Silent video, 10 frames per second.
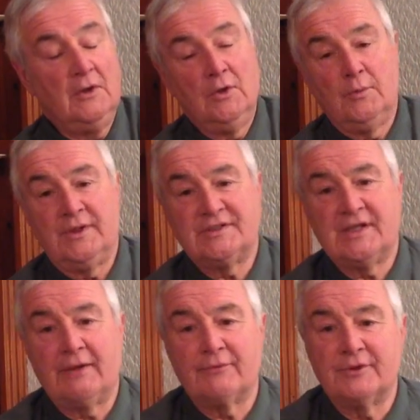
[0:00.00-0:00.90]
when he's
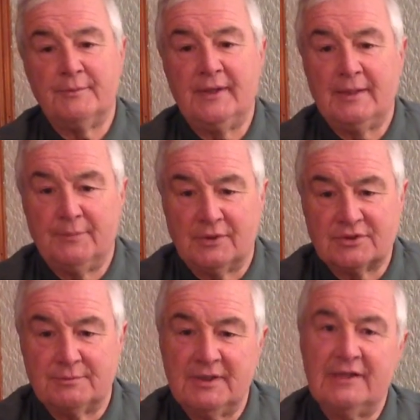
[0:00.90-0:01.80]
covering a mare,
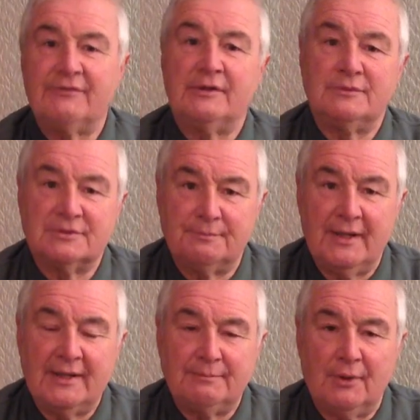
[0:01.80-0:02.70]
possibly if he was a
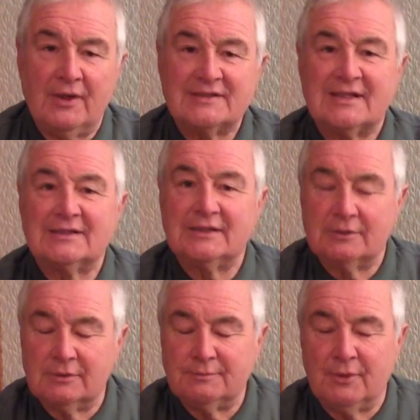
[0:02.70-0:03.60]
bad biter,
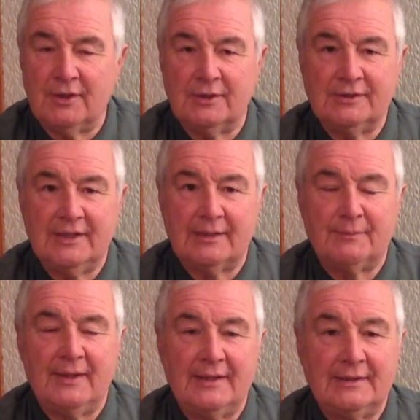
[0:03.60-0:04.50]
he'd bite a neck
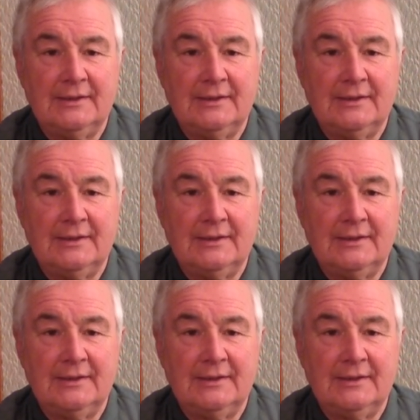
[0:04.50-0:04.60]
bad,